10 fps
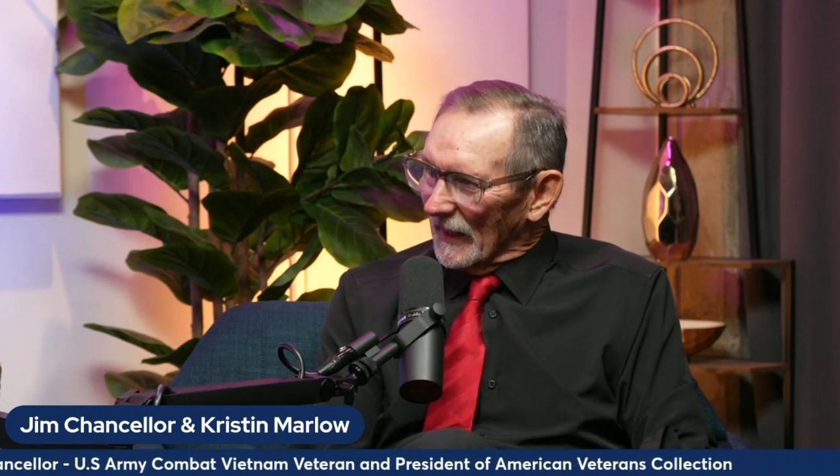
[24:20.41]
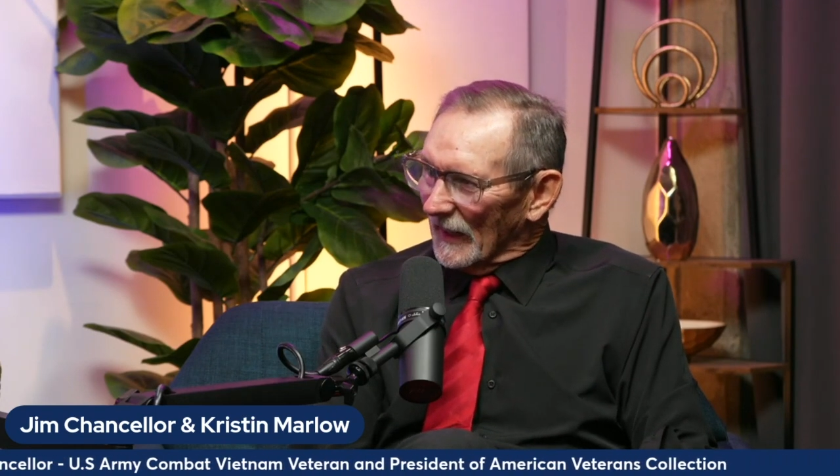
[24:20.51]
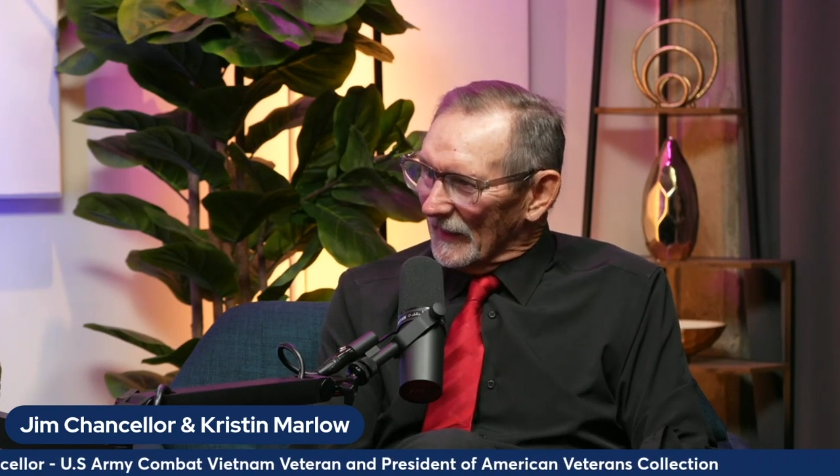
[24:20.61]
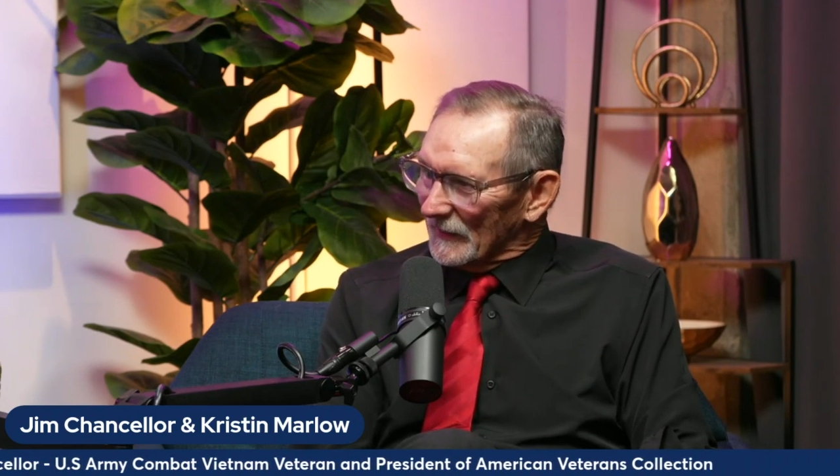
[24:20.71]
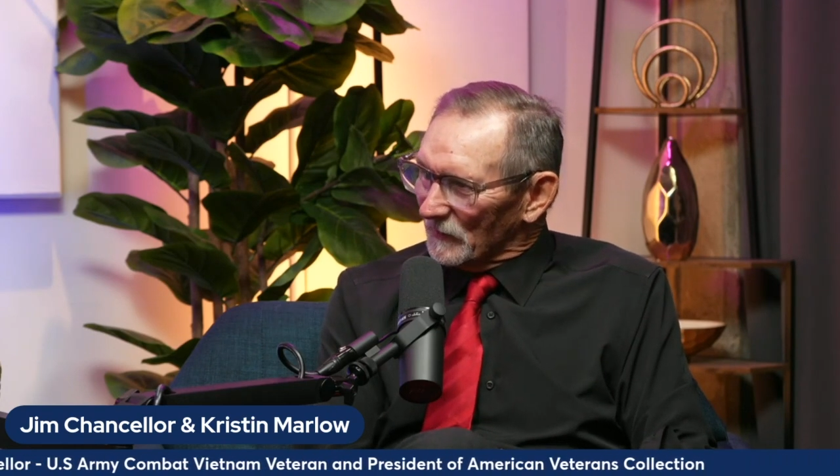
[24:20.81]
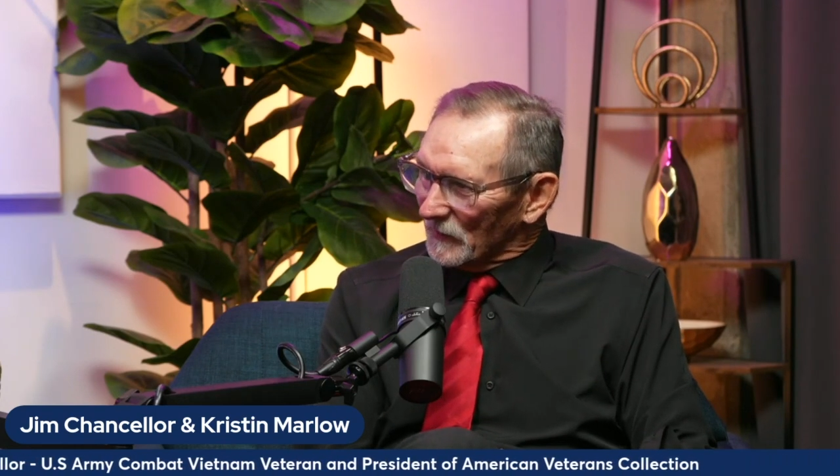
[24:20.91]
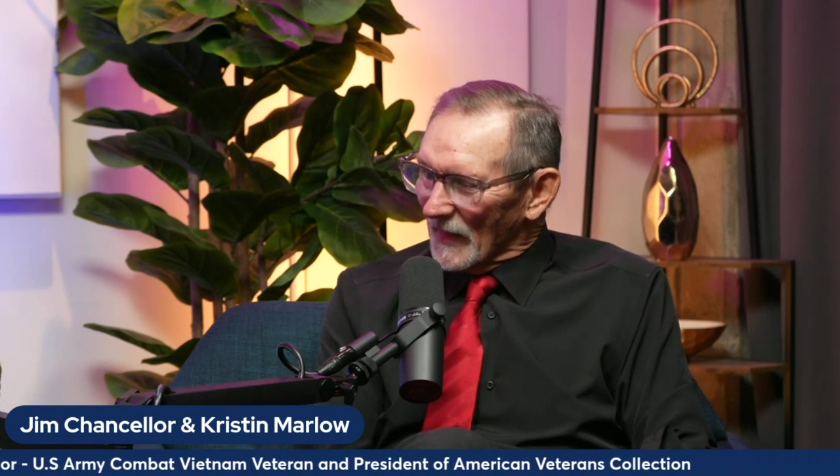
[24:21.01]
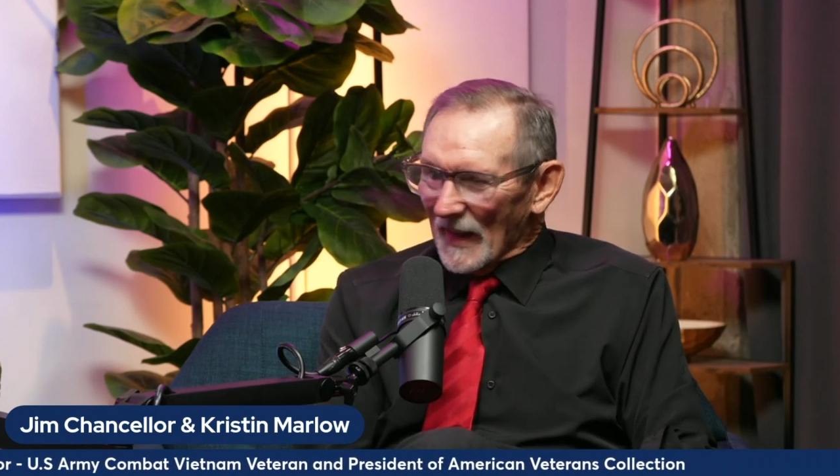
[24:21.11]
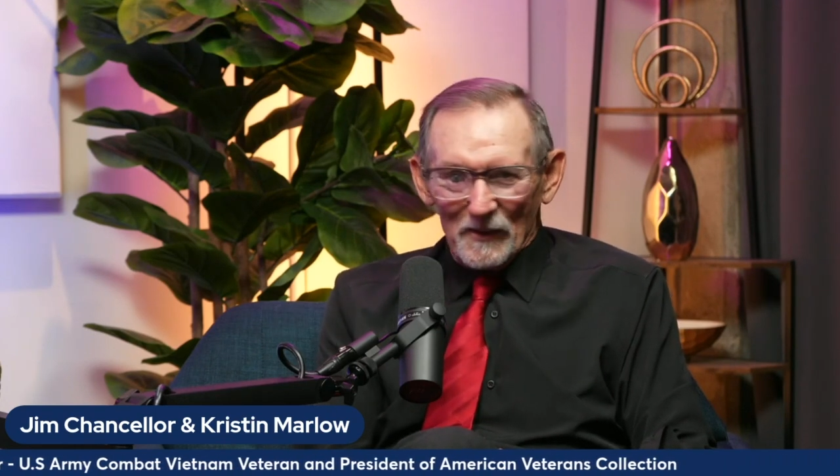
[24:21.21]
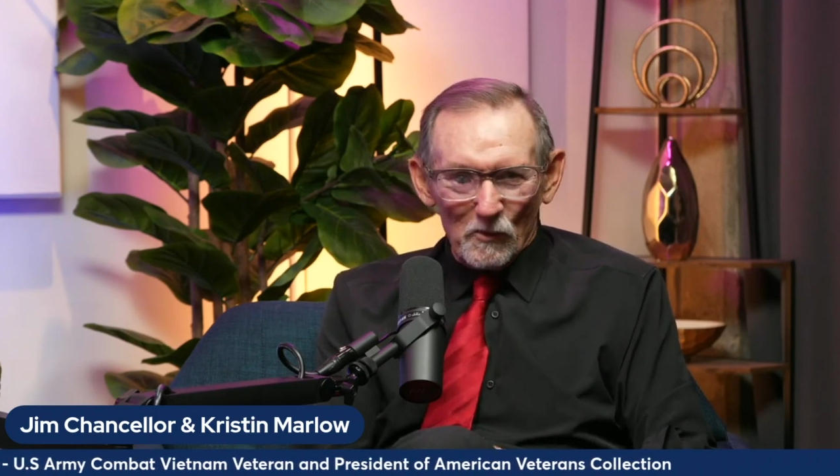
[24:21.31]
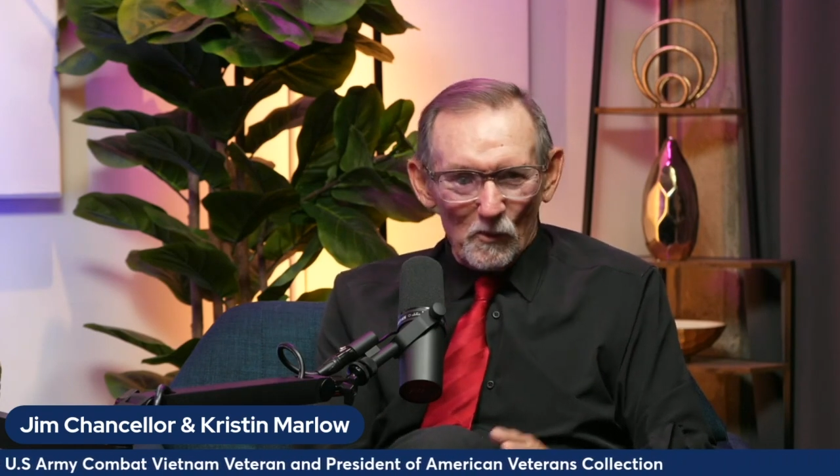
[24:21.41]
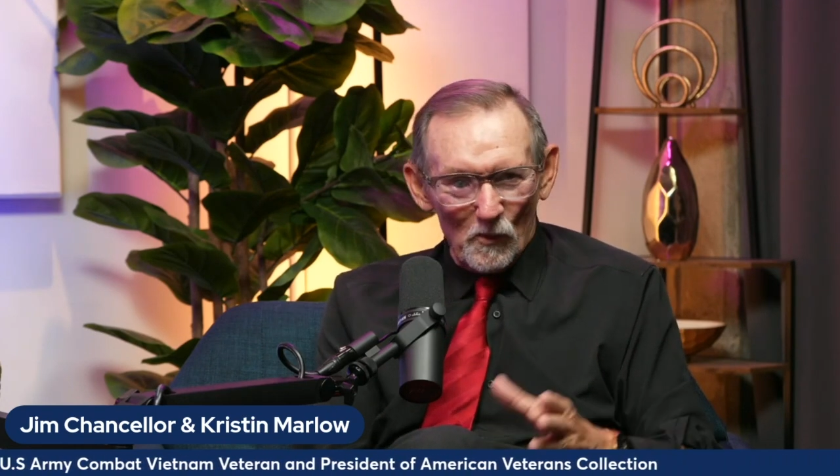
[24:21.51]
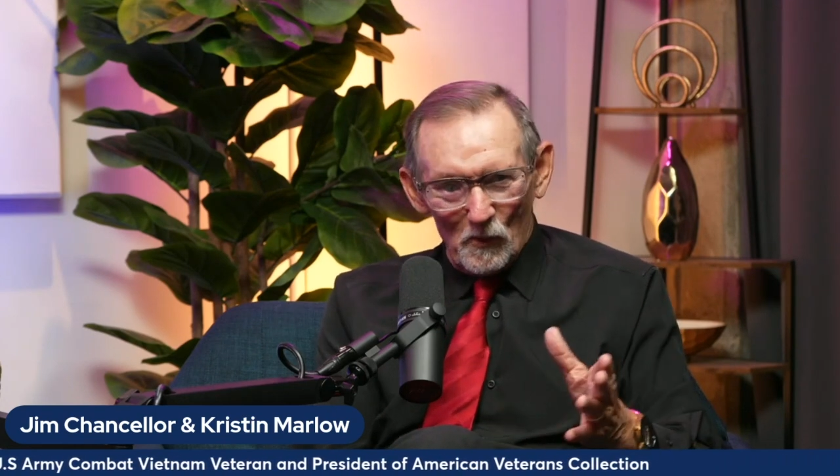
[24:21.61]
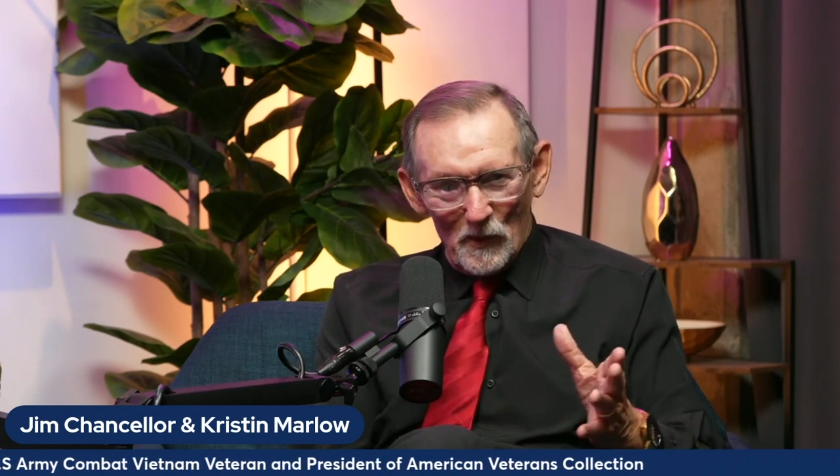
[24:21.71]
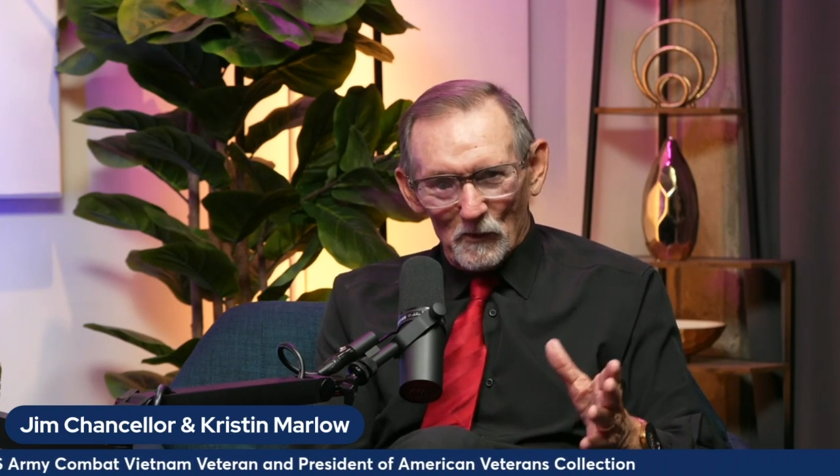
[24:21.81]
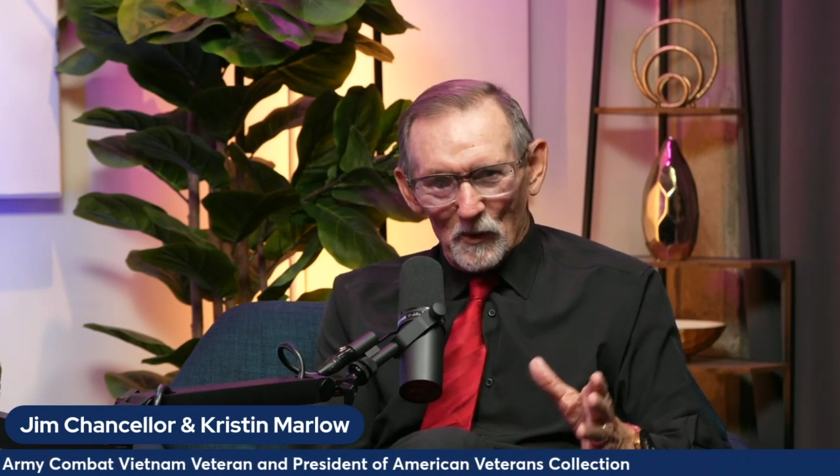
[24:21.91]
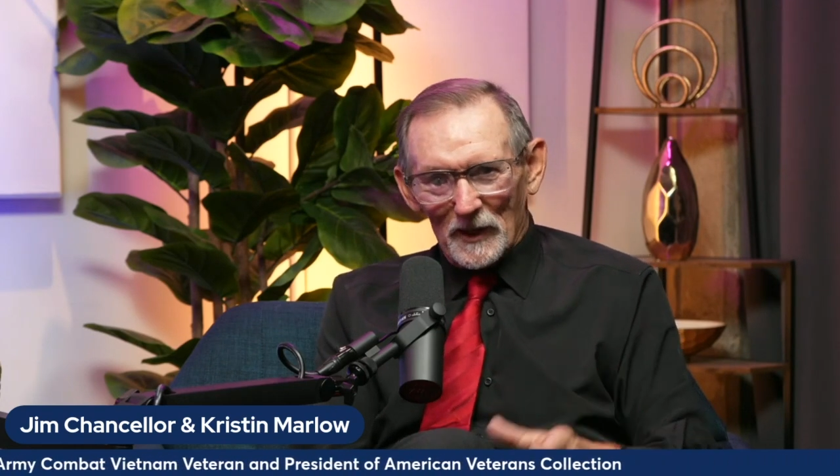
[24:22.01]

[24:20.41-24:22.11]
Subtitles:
We're